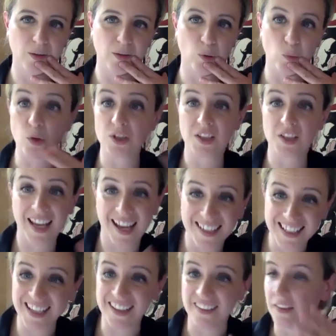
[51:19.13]
or what do they add
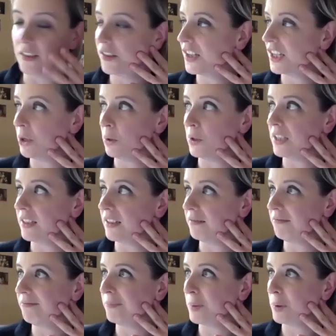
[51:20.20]
in that you didn't
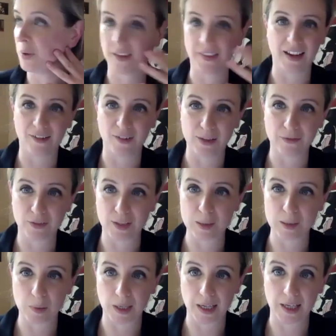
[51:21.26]
put in there in the
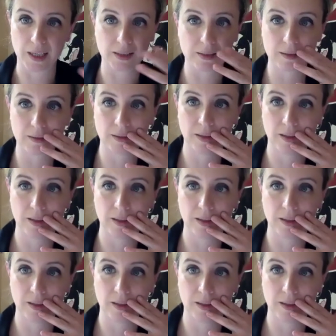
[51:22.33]
first place